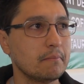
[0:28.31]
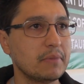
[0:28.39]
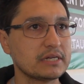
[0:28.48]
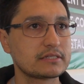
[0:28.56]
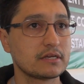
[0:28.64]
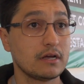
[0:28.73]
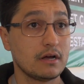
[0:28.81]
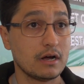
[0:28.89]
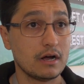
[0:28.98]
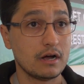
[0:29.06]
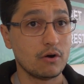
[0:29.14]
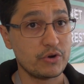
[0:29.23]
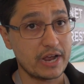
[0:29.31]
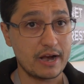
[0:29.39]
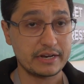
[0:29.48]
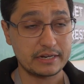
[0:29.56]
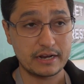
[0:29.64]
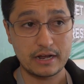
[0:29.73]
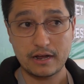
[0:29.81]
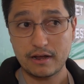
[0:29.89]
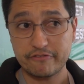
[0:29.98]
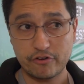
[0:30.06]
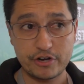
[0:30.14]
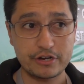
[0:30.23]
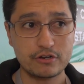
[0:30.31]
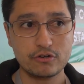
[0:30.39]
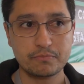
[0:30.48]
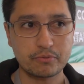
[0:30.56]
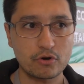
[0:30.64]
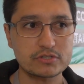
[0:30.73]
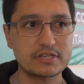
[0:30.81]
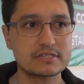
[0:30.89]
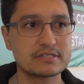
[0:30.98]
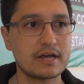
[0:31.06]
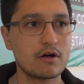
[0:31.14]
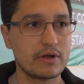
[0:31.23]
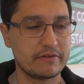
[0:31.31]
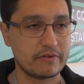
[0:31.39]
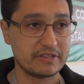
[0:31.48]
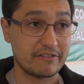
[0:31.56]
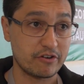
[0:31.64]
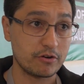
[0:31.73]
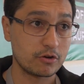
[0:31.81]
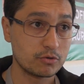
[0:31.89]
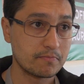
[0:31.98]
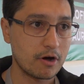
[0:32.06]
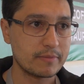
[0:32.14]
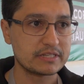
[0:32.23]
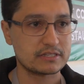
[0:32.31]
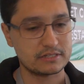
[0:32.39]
But uh, we are in a very good process now, and in a very good moment.